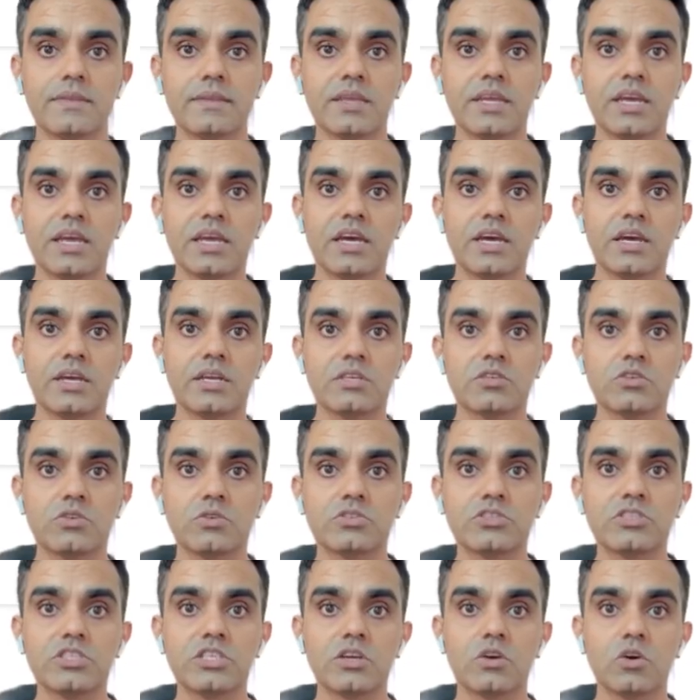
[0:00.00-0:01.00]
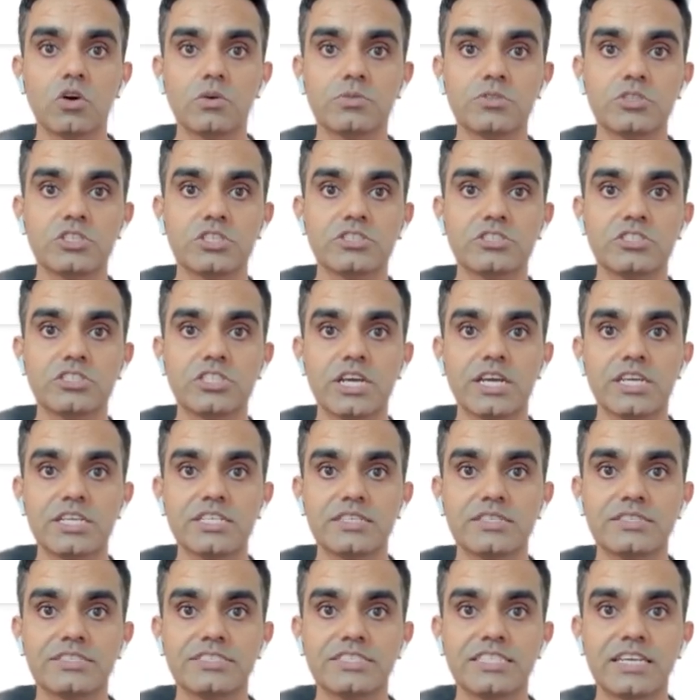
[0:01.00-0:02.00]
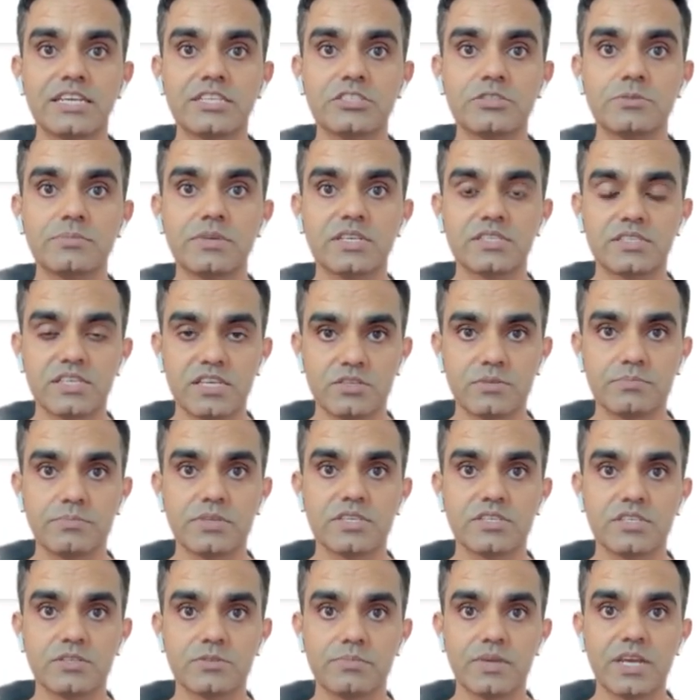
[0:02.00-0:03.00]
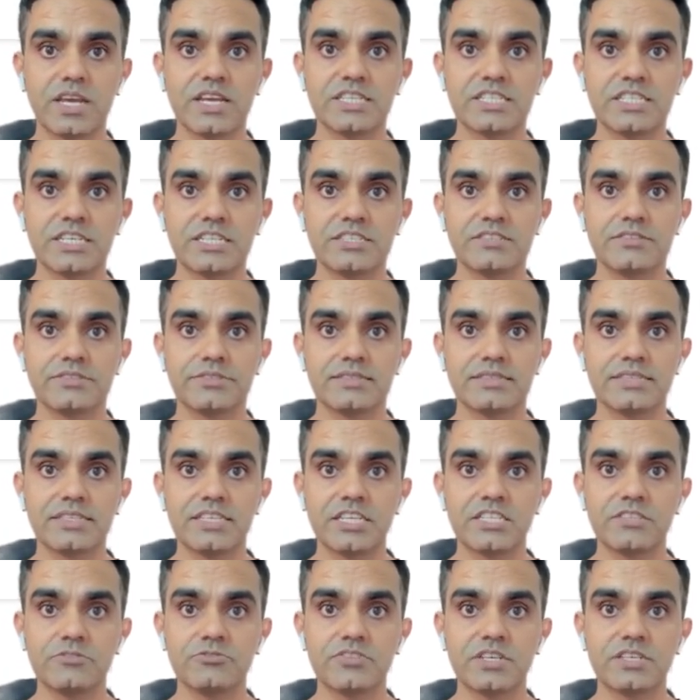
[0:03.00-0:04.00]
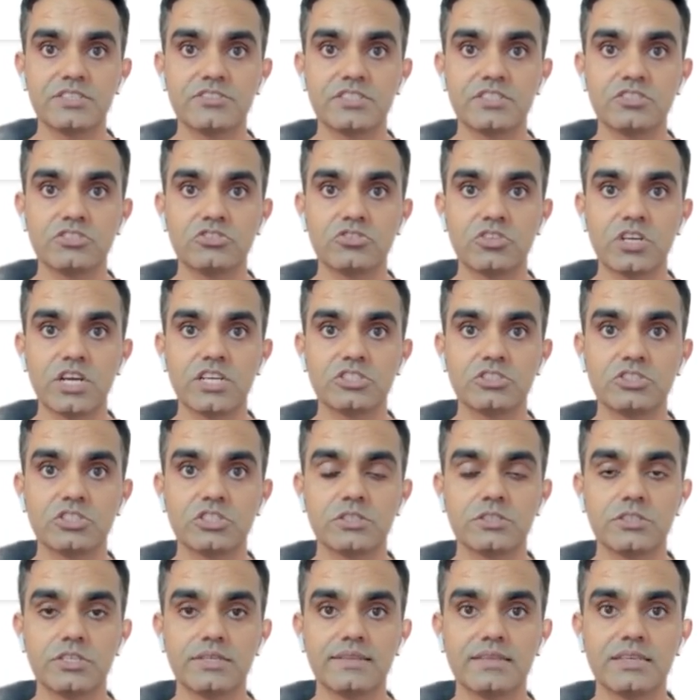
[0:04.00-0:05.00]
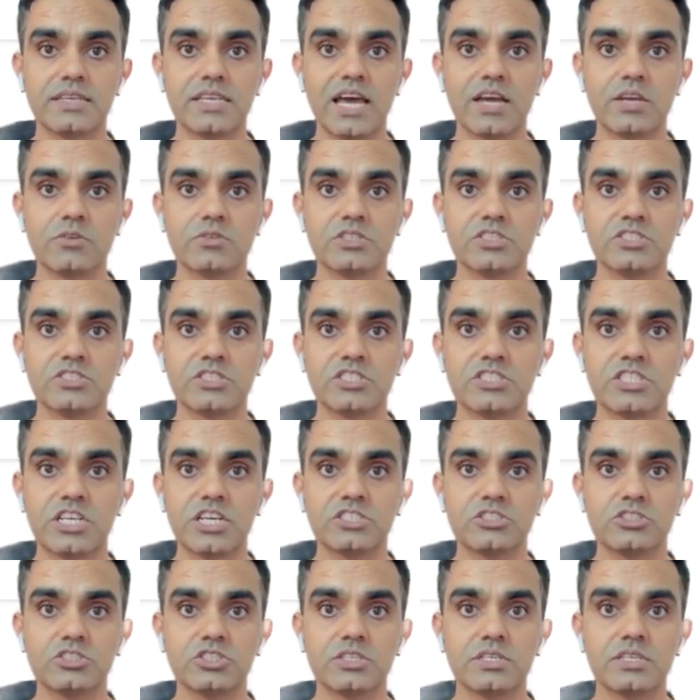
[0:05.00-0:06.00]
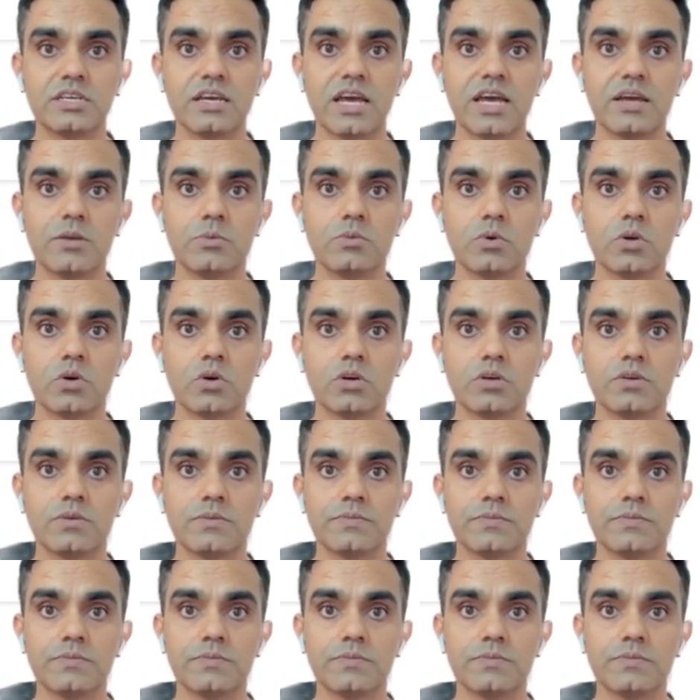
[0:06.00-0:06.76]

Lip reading: Here, you'll see options like sentiment and opinion mining, key phrase extraction, language detection, and more.